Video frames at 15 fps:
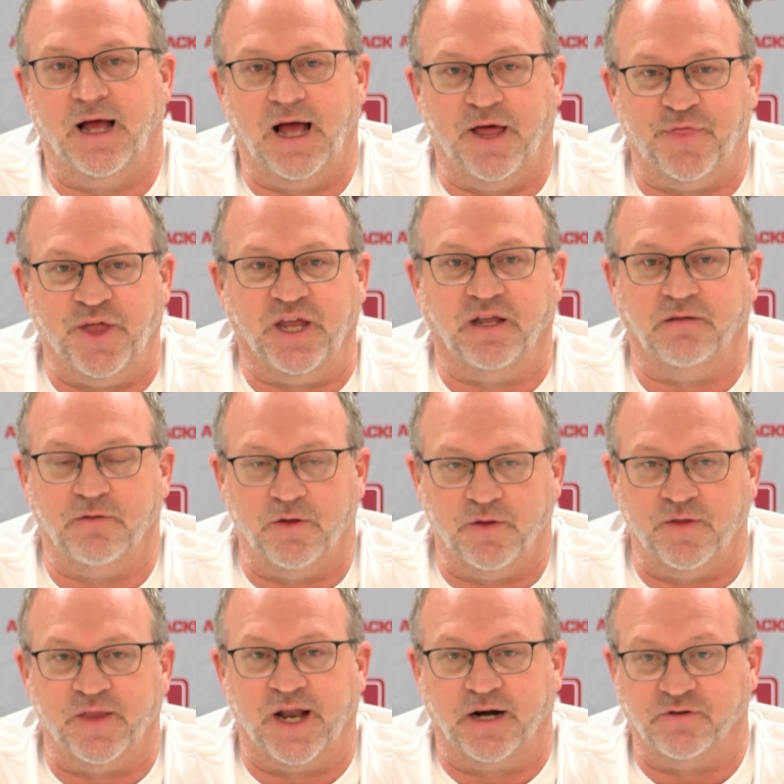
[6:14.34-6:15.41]
I think
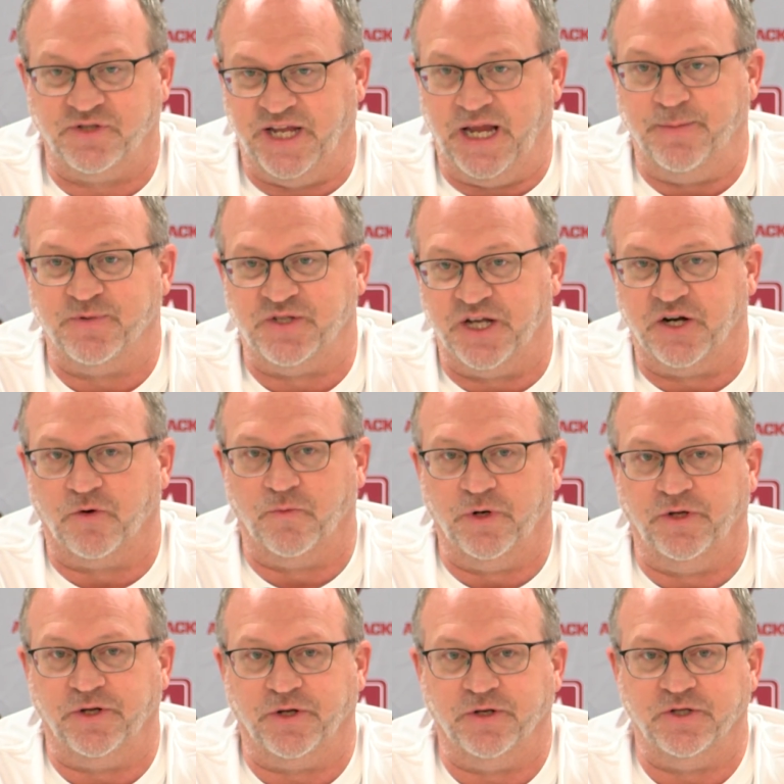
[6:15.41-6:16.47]
that our team's done a
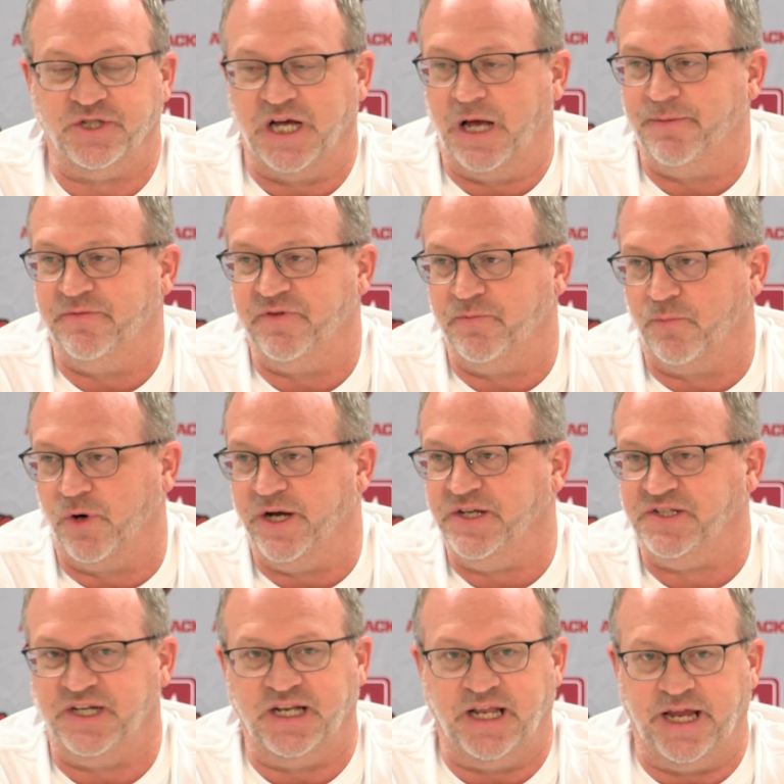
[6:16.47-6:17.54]
really good job of
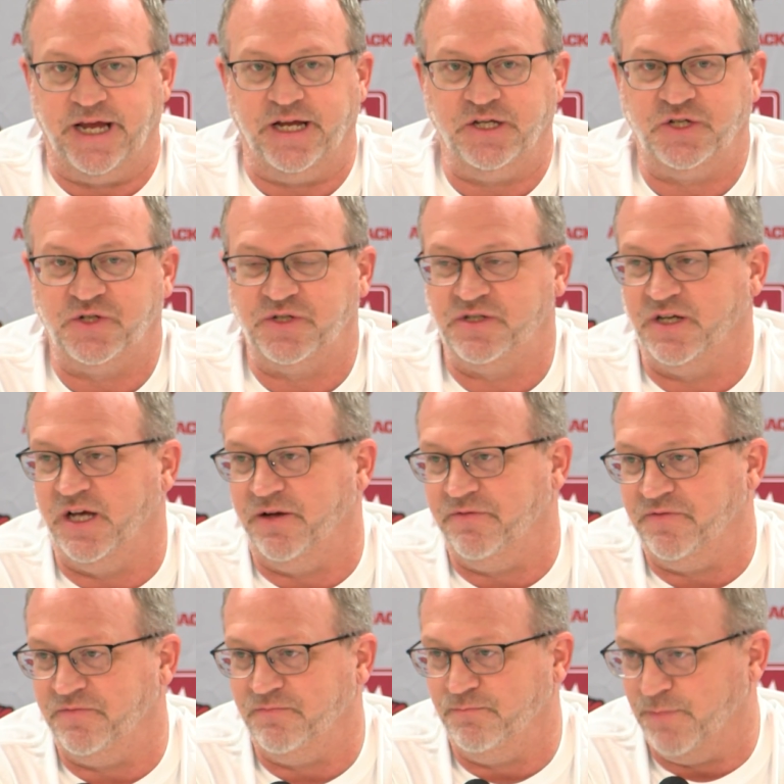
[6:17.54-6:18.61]
embracing each
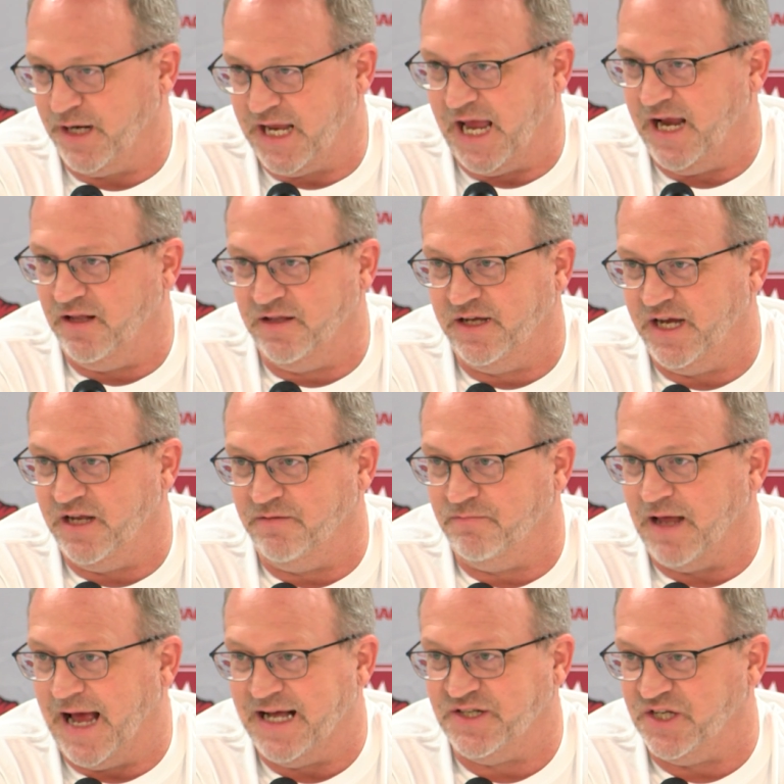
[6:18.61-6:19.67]
of Michaela and
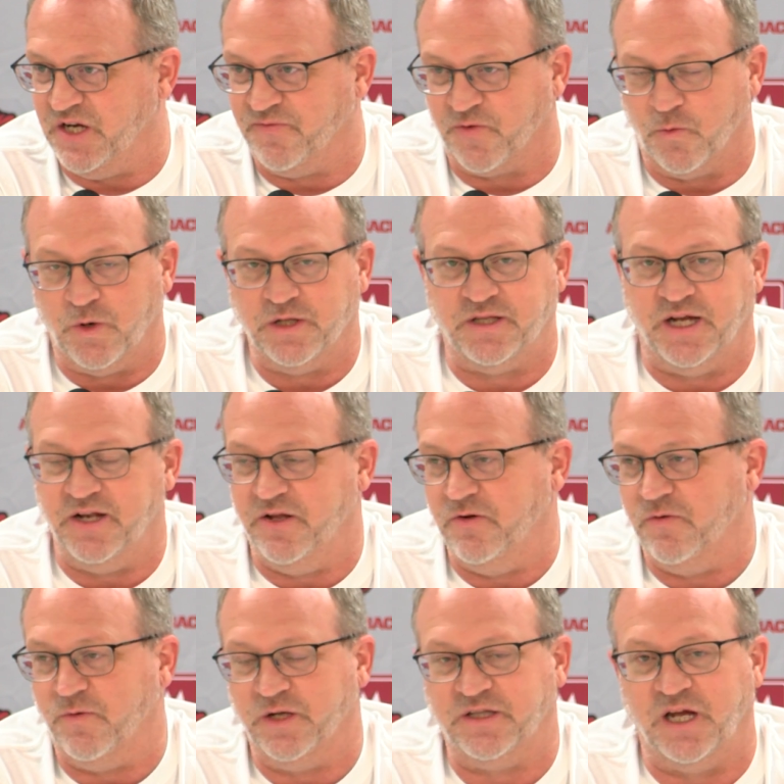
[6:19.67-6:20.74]
IT for what they
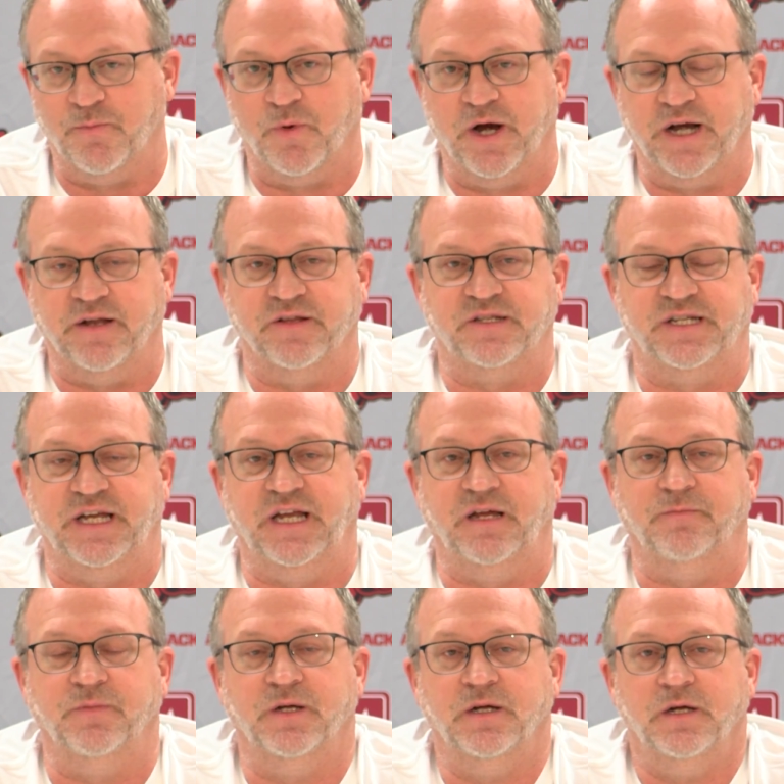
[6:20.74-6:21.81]
do and what they bring to the
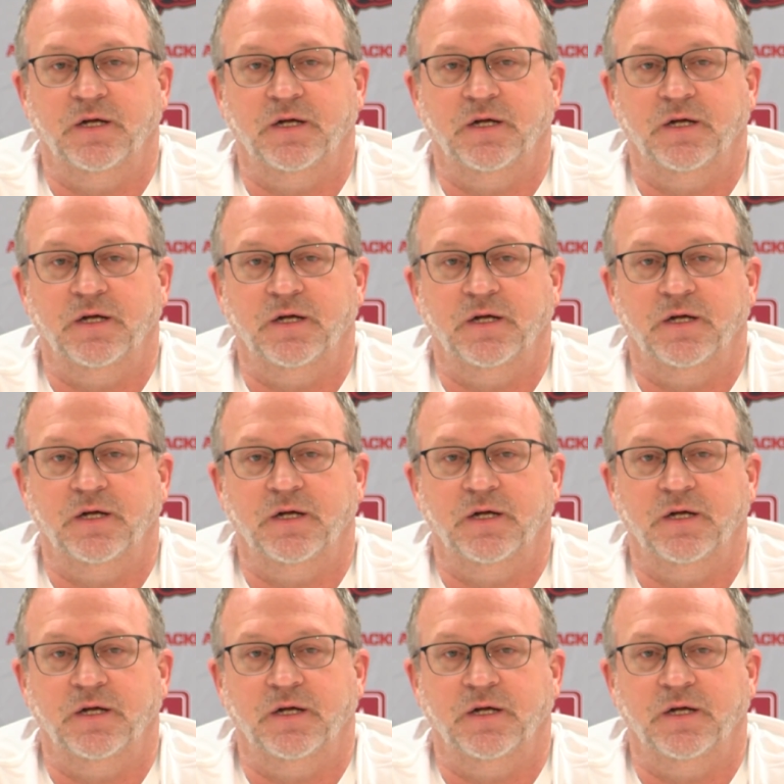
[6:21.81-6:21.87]
team.